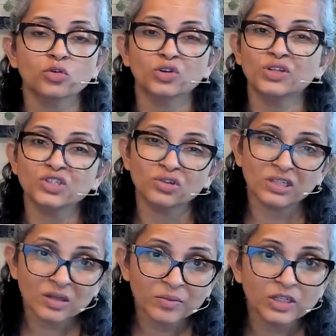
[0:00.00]
you need to
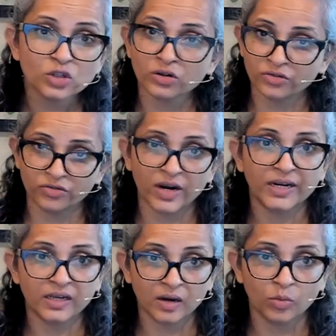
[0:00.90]
limit your refined
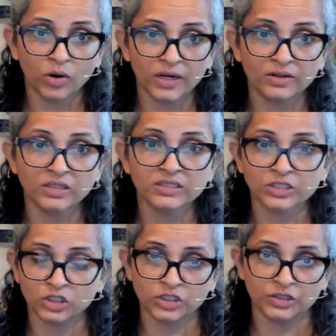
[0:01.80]
carbohydrates and
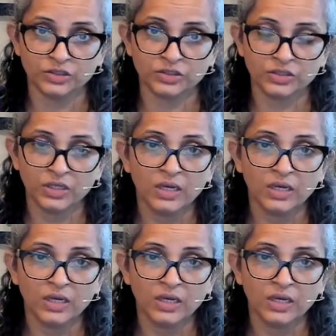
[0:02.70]
sugars